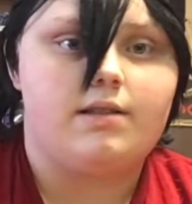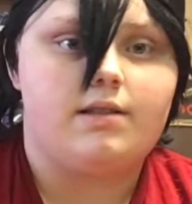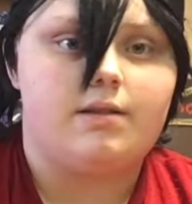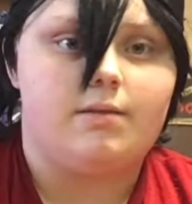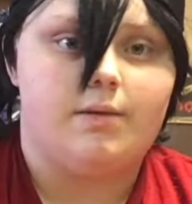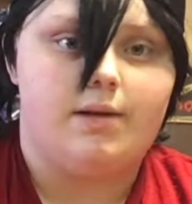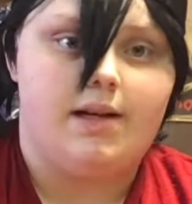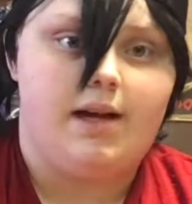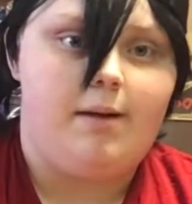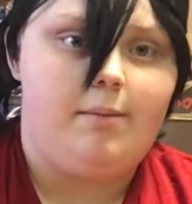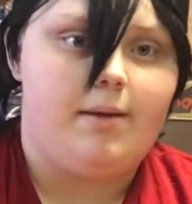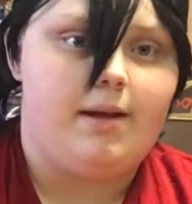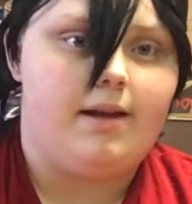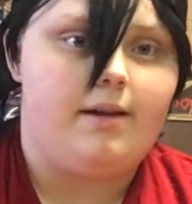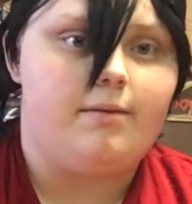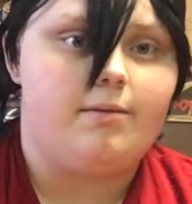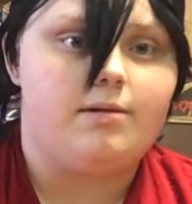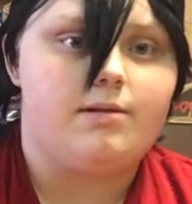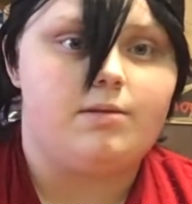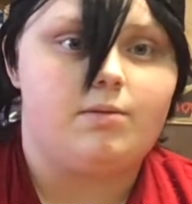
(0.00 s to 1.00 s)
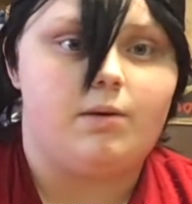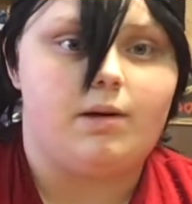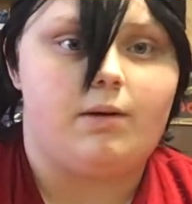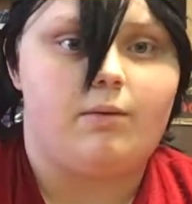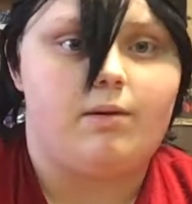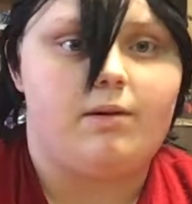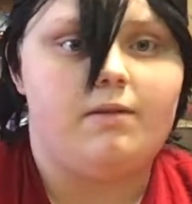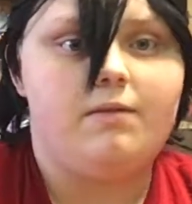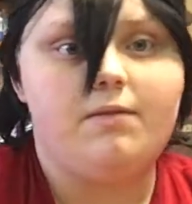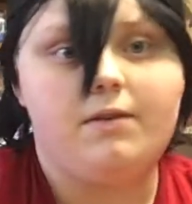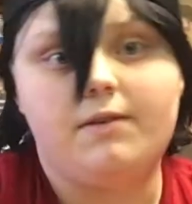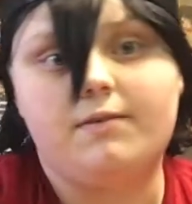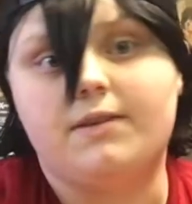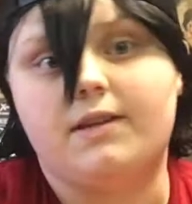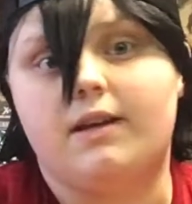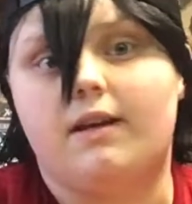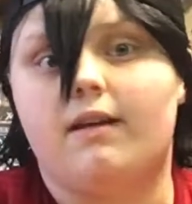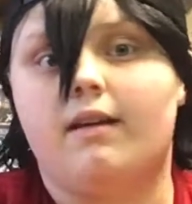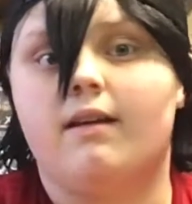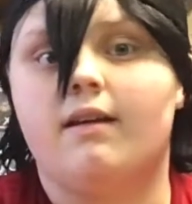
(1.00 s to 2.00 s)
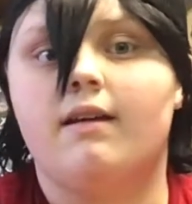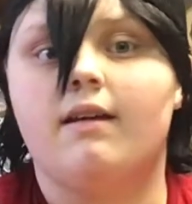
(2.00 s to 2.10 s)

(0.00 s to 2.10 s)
So when I bid, it was $21.50.